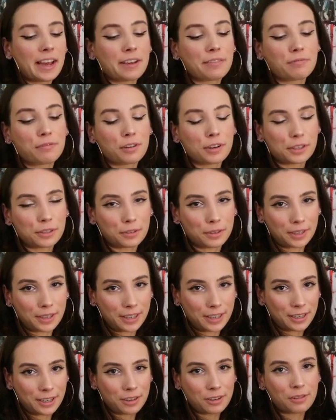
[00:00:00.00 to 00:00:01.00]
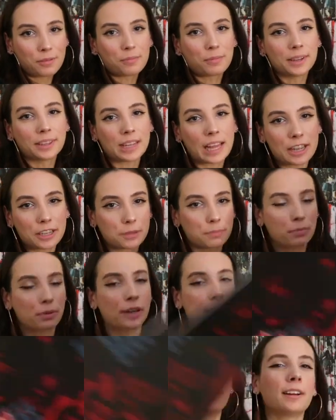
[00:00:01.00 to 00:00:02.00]
I have Forced Order. One Last
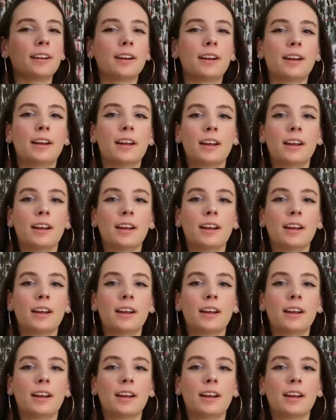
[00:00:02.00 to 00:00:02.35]
Prayer.